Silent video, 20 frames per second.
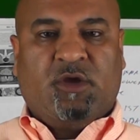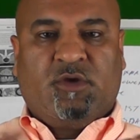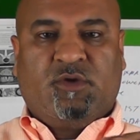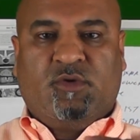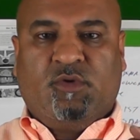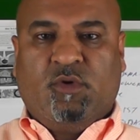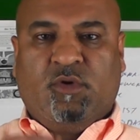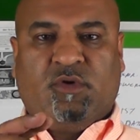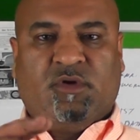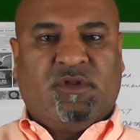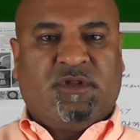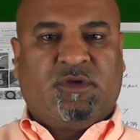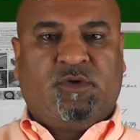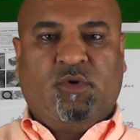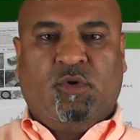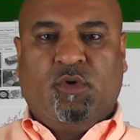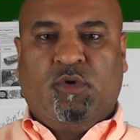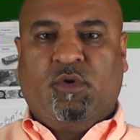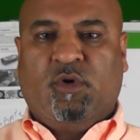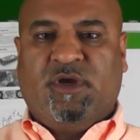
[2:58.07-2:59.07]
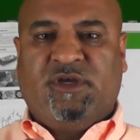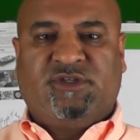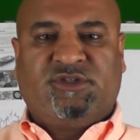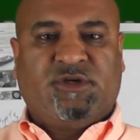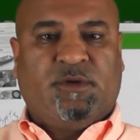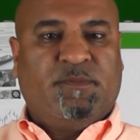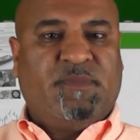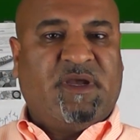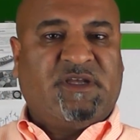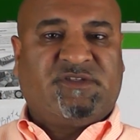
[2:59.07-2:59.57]
Google is
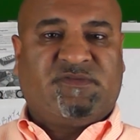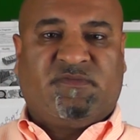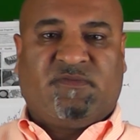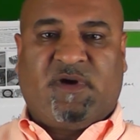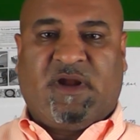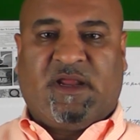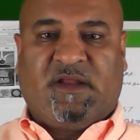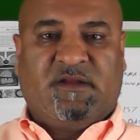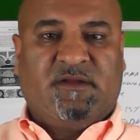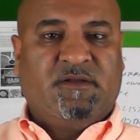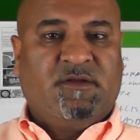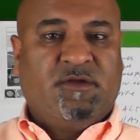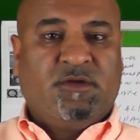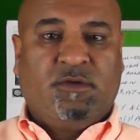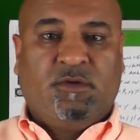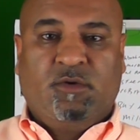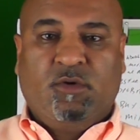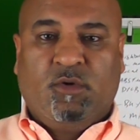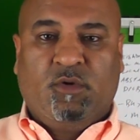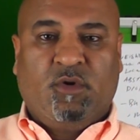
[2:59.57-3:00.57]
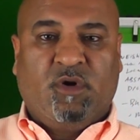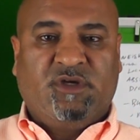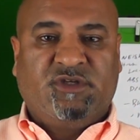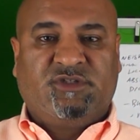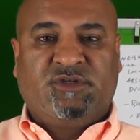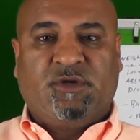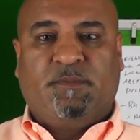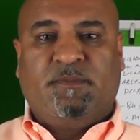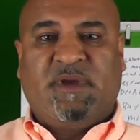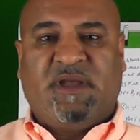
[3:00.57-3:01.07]
your best friend. Google is
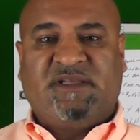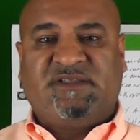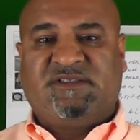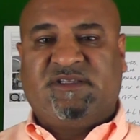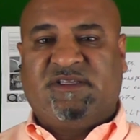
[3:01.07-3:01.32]
your best